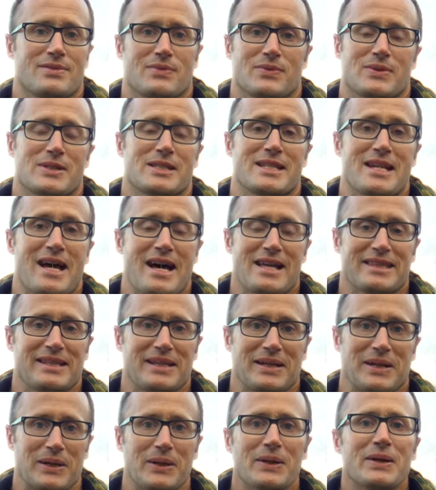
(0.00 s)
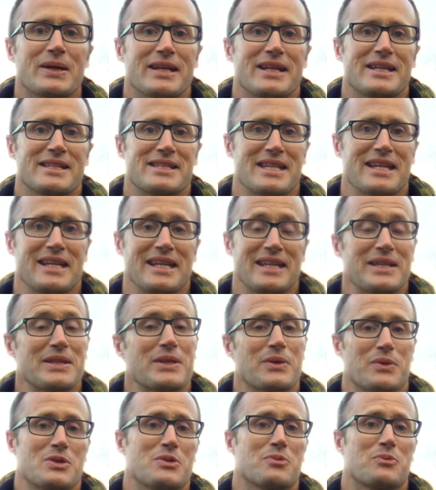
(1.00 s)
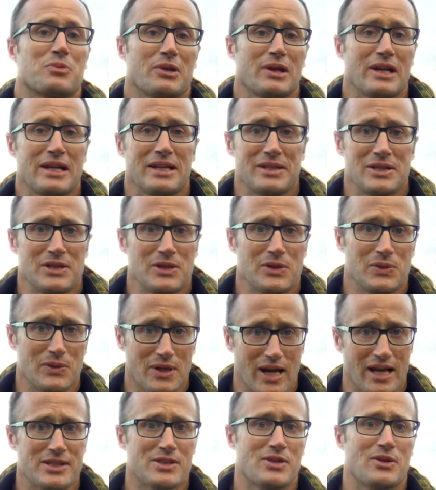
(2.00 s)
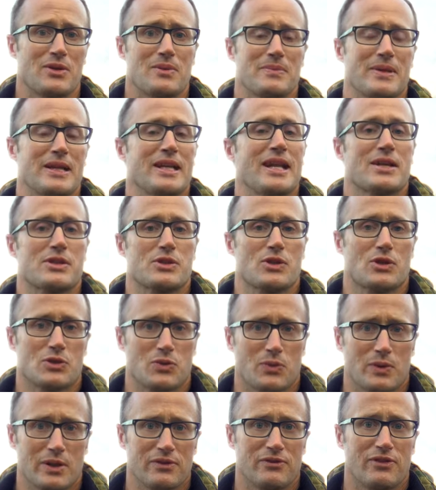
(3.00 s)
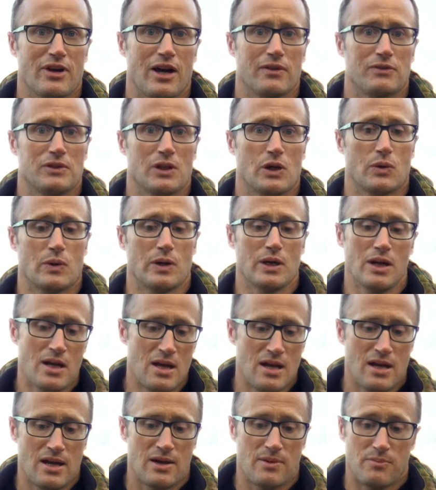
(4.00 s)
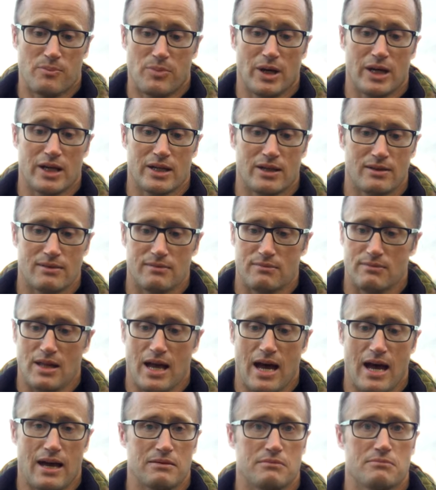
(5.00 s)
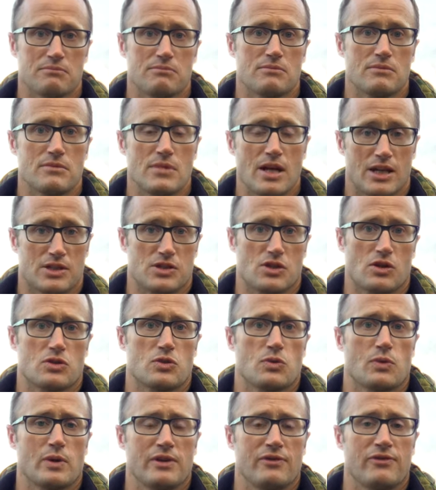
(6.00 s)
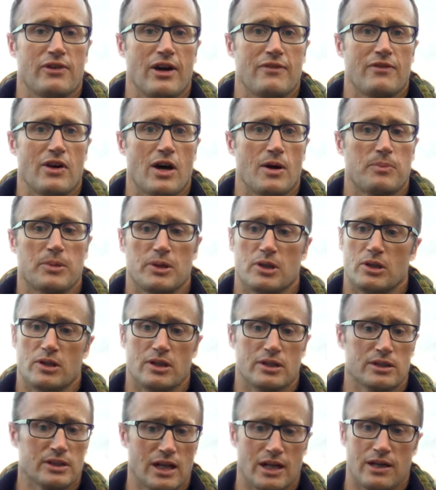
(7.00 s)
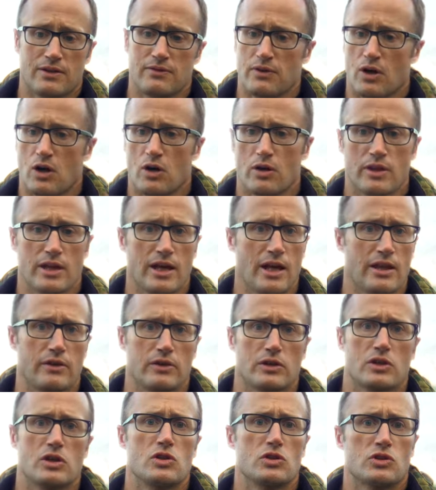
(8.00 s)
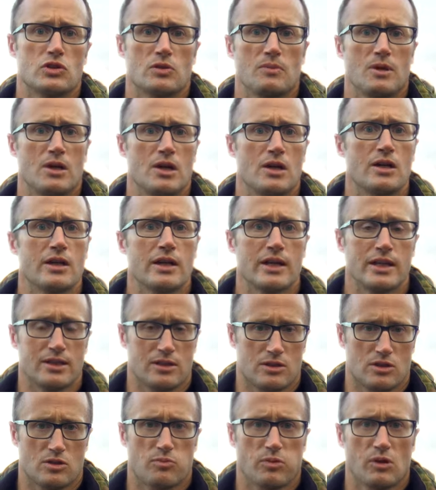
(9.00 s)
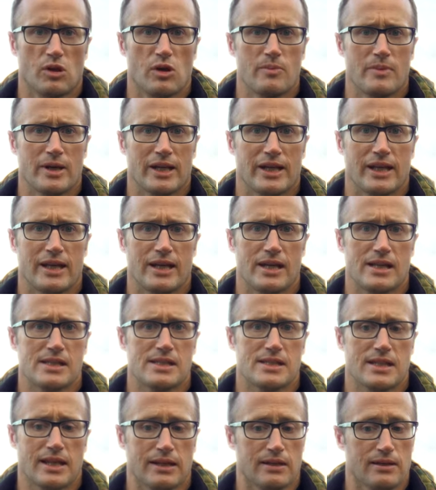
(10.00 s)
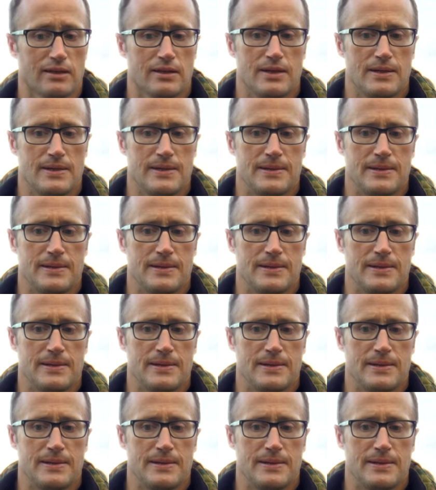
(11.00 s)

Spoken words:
was not there, as in there was a brand new Knights Armament SR-25 lower, but that SR-25 upper and kind of all the other accoutrement in the deployment case, like